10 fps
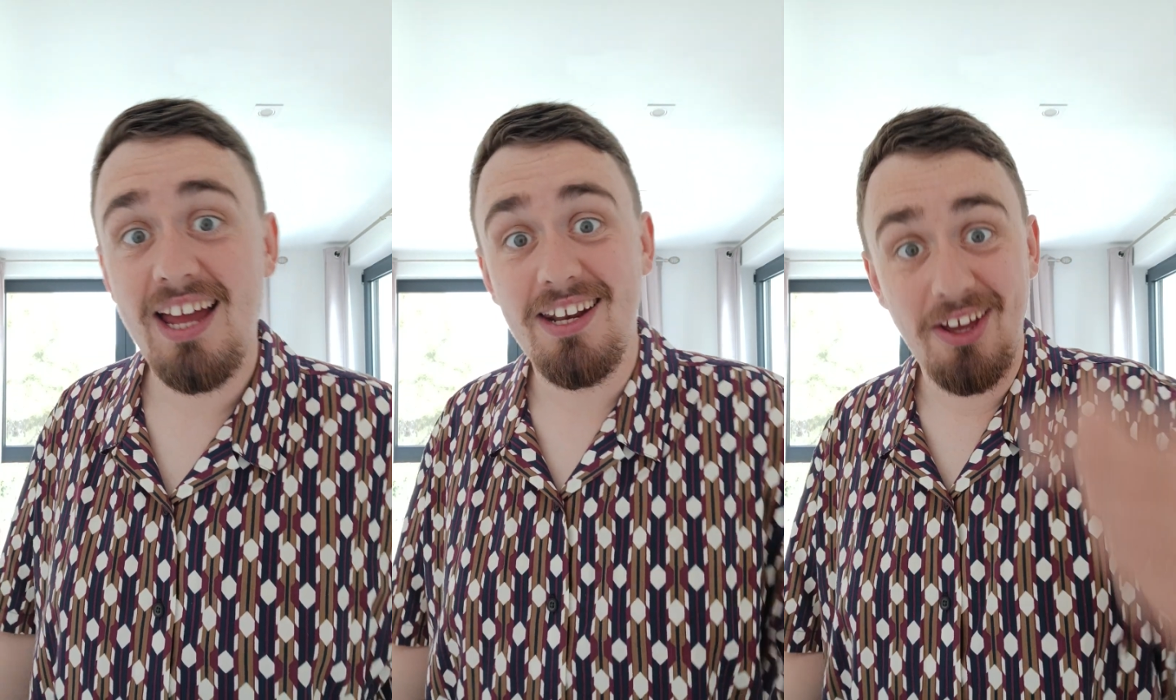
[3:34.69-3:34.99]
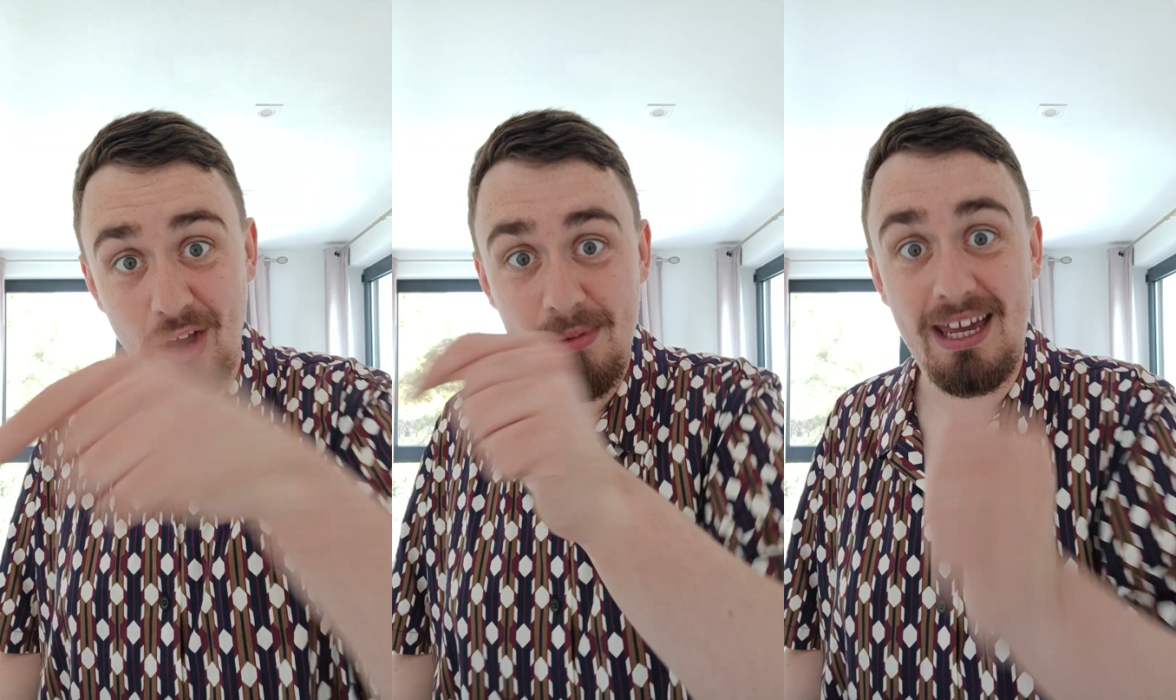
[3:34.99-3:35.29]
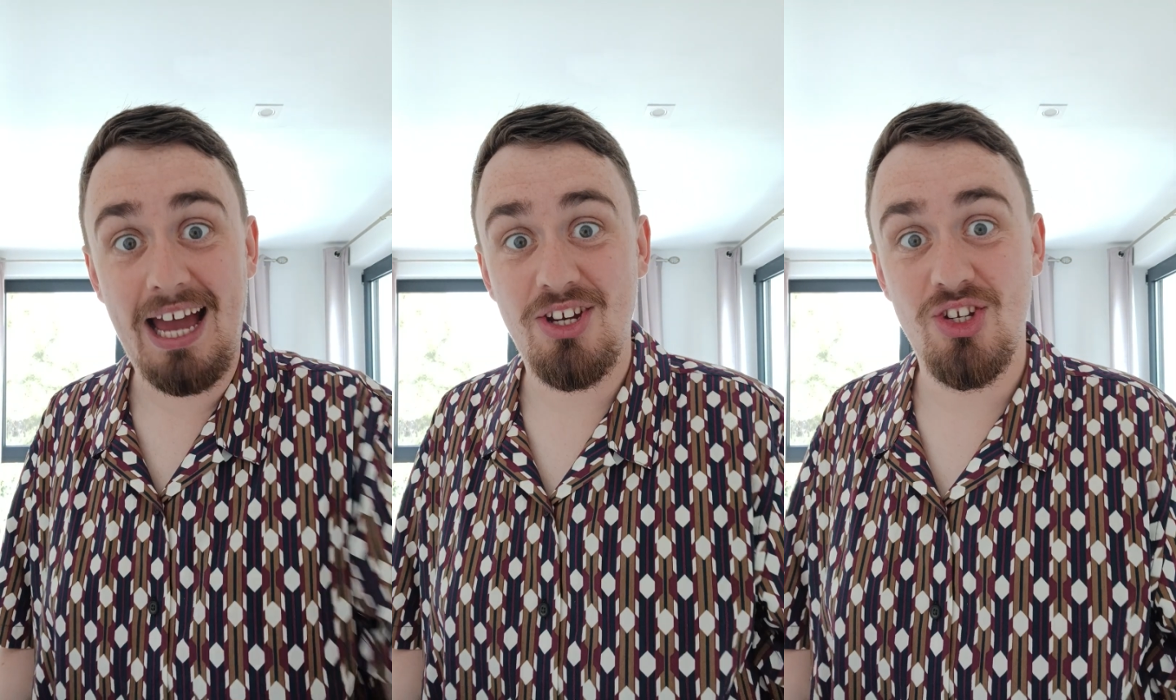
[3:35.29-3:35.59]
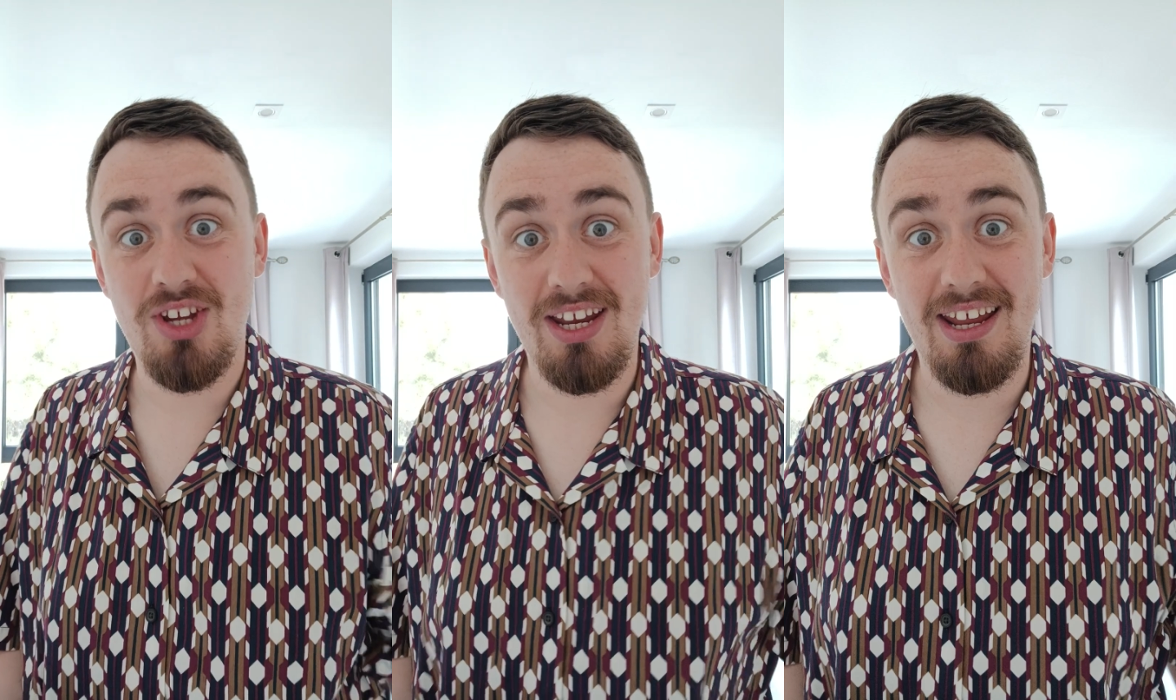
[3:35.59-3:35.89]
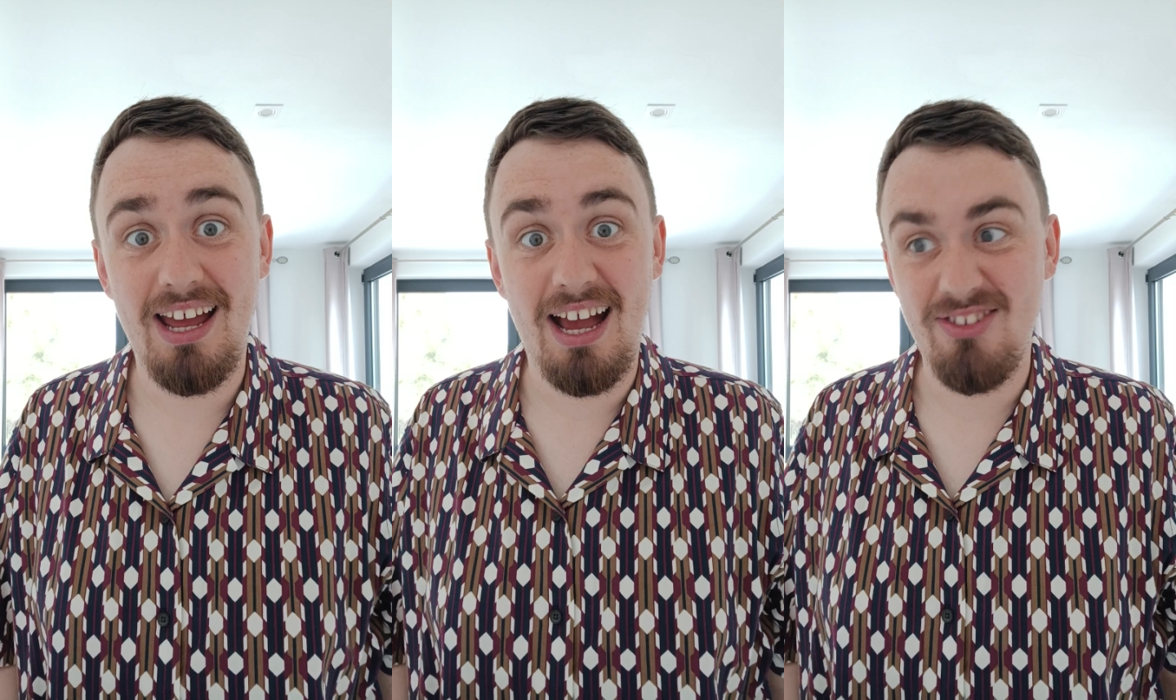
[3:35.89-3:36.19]
Naomi cashes in
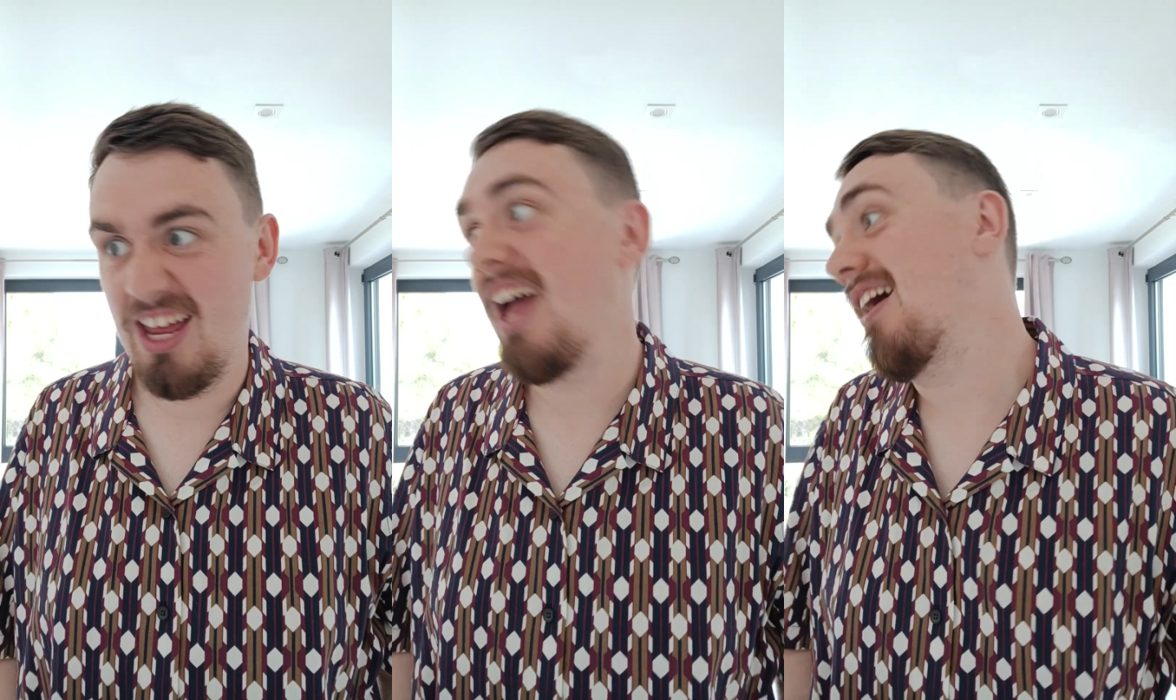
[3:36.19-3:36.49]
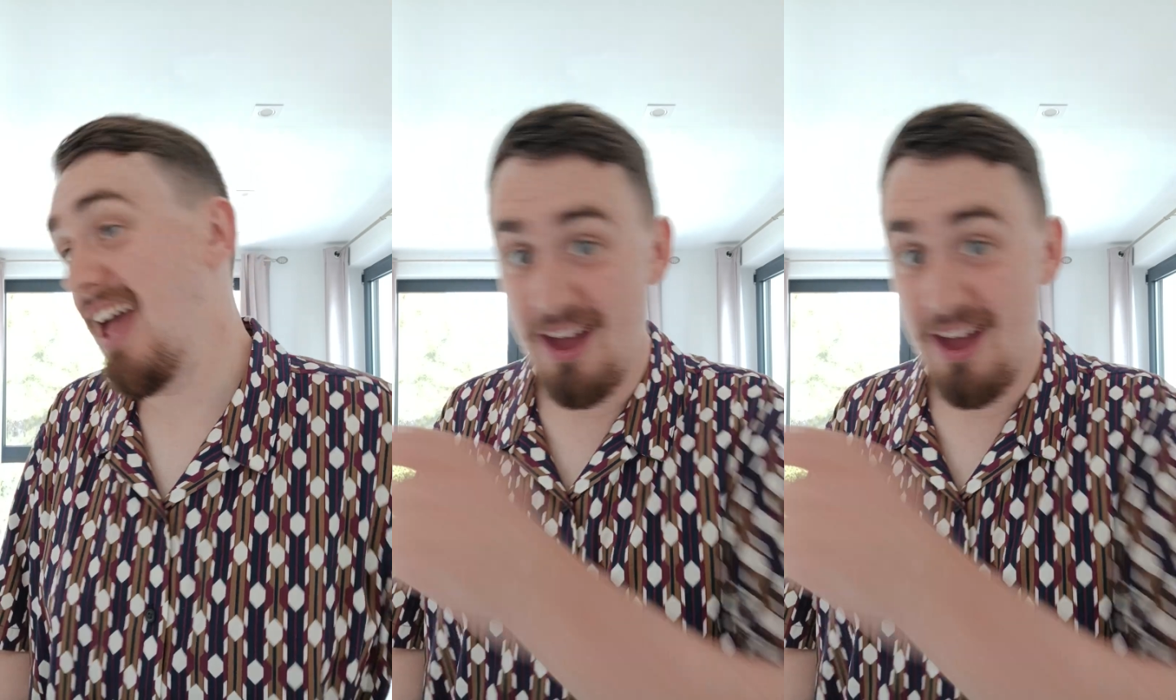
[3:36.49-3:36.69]
as a